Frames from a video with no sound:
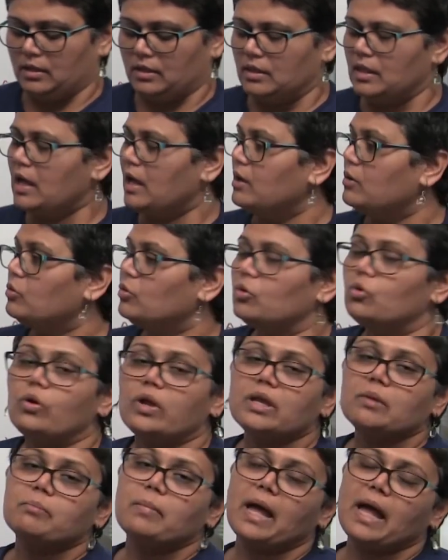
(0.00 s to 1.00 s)
Now,
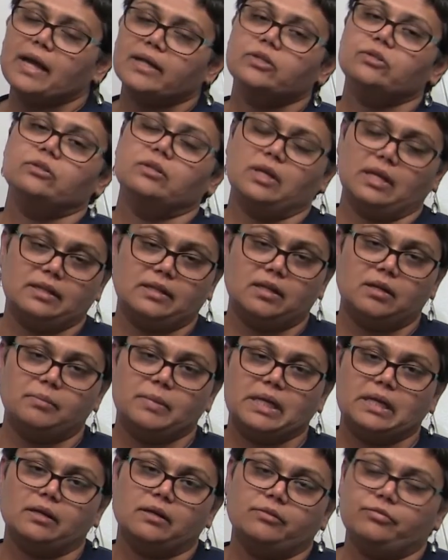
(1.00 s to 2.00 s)
going back to the
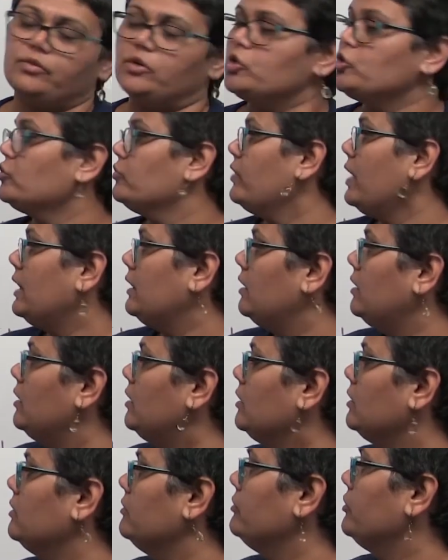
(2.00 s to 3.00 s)
incremental refresh of
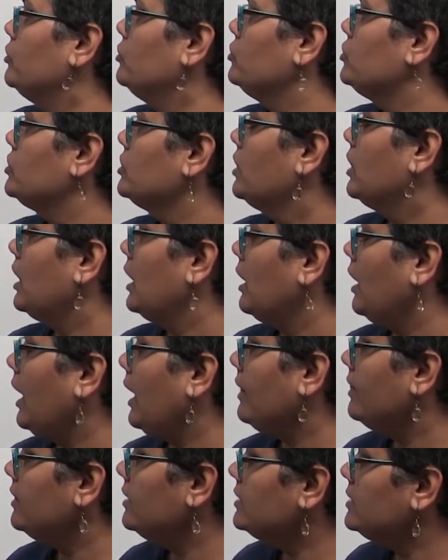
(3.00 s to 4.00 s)
analytical views.
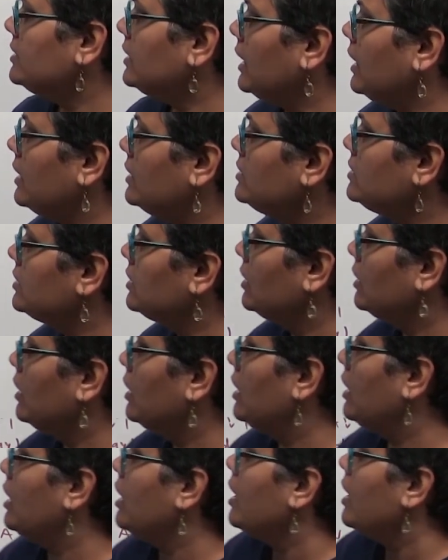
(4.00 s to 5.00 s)
In this case,
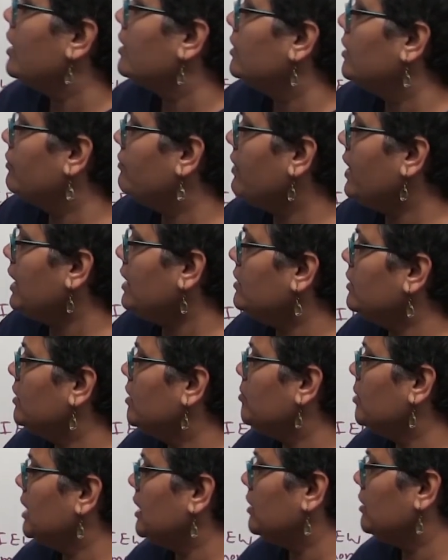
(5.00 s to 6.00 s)
the way
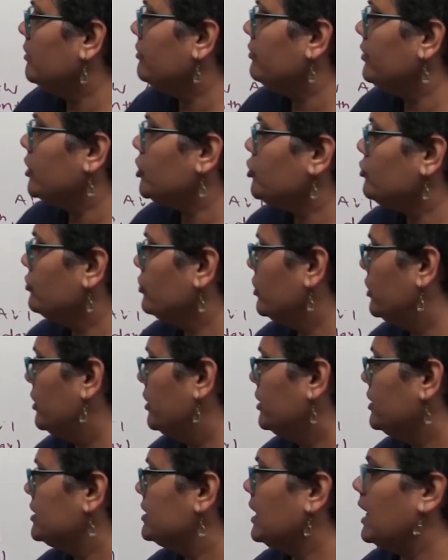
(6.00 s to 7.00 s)
incremental refresh
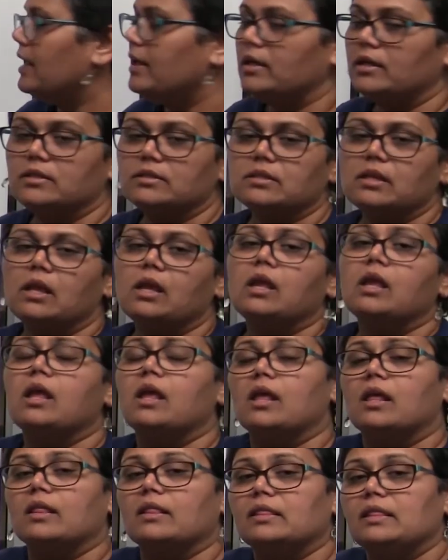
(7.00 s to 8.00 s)
works is
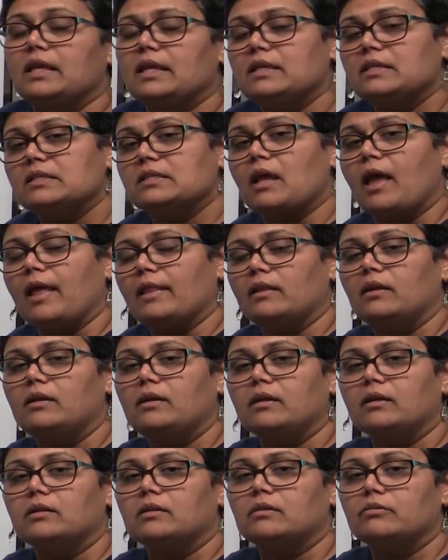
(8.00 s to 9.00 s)
these
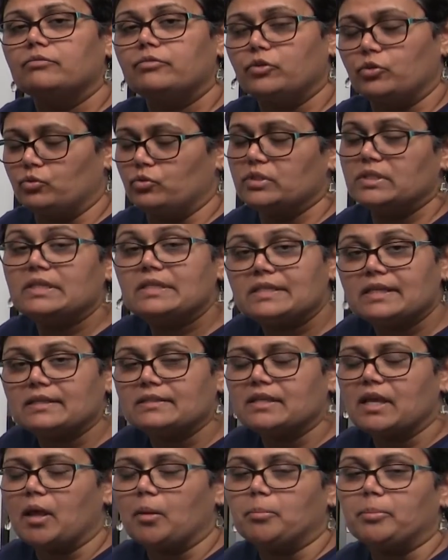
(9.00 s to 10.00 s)
analytical views, this
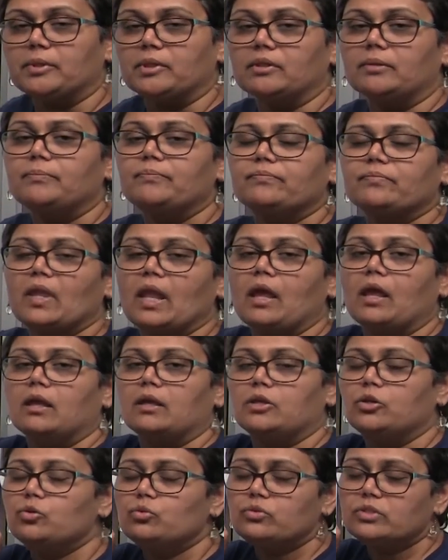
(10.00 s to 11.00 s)
example,
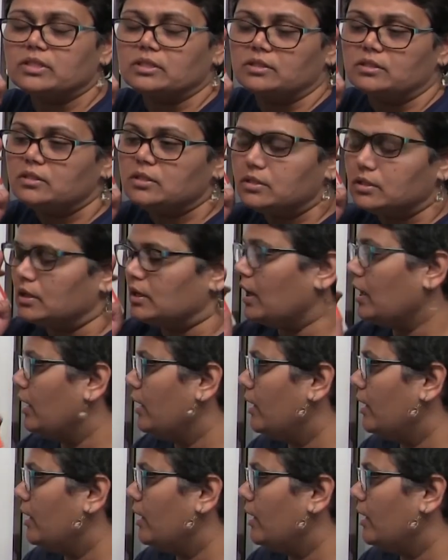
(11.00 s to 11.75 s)
uses